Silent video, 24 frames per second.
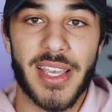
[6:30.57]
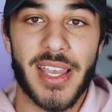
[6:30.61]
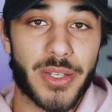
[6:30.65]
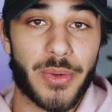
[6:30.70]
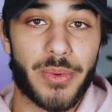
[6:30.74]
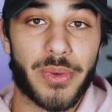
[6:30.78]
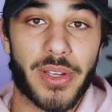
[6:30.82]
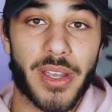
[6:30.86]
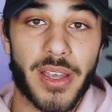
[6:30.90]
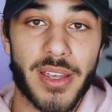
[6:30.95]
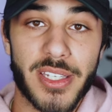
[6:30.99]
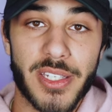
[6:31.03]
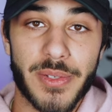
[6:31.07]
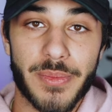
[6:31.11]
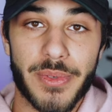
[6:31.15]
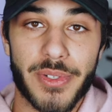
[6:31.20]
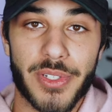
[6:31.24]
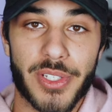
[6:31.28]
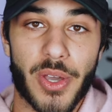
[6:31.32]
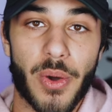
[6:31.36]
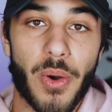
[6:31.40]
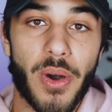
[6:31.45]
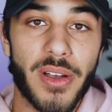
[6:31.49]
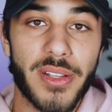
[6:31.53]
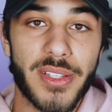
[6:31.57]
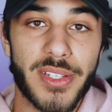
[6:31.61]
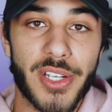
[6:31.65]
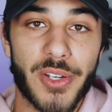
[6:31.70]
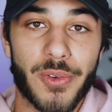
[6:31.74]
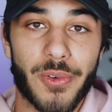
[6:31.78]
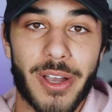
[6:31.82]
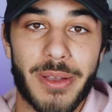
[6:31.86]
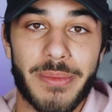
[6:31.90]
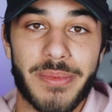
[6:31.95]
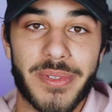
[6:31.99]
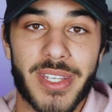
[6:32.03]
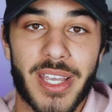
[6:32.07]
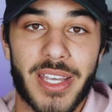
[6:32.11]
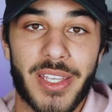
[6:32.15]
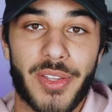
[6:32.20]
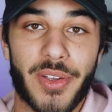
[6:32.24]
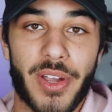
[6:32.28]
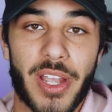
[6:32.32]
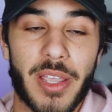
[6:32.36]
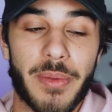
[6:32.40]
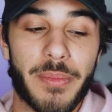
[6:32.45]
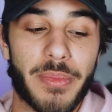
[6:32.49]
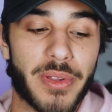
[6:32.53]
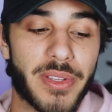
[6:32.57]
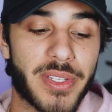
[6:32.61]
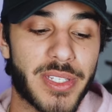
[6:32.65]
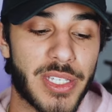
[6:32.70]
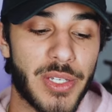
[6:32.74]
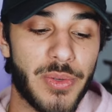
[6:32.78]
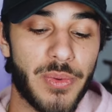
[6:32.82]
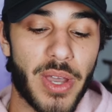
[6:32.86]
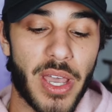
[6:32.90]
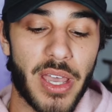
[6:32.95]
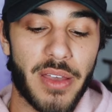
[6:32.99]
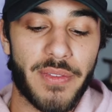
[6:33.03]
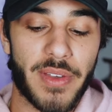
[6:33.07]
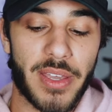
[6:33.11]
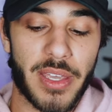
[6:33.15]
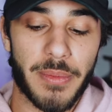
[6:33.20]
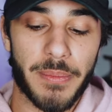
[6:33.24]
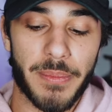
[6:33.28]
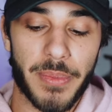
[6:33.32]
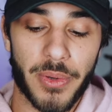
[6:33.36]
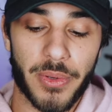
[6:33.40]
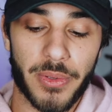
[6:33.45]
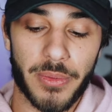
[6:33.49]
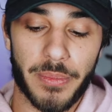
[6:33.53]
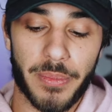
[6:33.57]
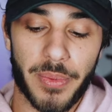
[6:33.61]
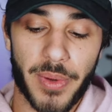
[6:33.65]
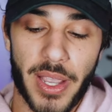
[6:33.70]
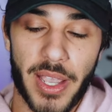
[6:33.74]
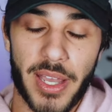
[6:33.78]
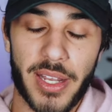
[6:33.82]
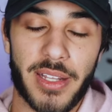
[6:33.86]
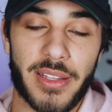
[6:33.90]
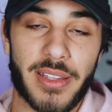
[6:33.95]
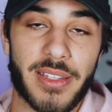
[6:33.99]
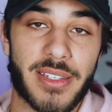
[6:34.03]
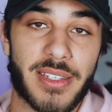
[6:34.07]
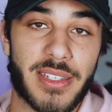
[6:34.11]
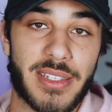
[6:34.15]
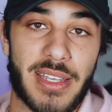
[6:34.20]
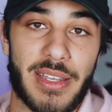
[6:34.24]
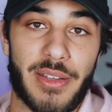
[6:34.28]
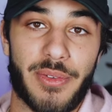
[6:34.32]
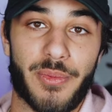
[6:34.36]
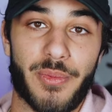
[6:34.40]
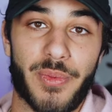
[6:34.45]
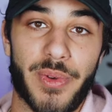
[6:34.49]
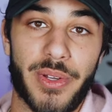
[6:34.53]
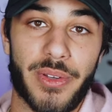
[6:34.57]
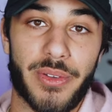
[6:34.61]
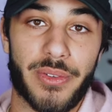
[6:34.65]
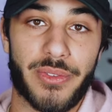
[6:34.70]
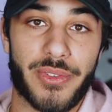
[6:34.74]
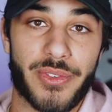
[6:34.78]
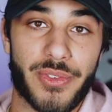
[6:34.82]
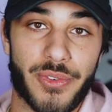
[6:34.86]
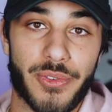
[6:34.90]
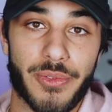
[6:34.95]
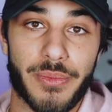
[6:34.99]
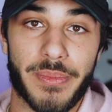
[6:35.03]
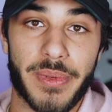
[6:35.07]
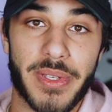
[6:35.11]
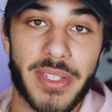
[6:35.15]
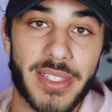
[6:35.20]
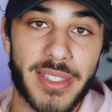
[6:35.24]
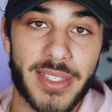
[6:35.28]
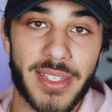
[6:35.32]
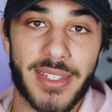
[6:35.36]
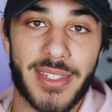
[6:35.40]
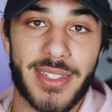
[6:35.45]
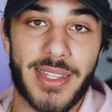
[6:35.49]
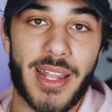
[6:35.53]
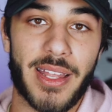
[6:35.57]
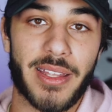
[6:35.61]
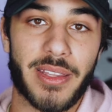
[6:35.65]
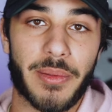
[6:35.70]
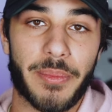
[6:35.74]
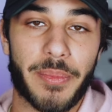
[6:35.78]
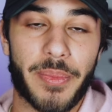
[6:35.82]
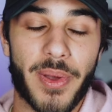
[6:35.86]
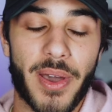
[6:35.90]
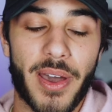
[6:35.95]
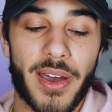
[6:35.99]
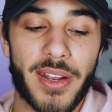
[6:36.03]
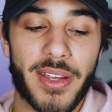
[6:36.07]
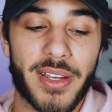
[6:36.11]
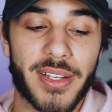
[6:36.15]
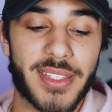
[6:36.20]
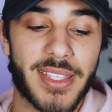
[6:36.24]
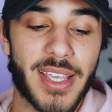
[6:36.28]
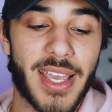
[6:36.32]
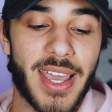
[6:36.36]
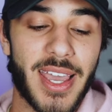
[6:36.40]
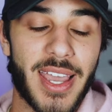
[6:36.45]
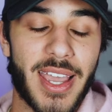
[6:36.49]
so when customers go onto your website, they're able to see you have a built brand and this is a real true business selling the product,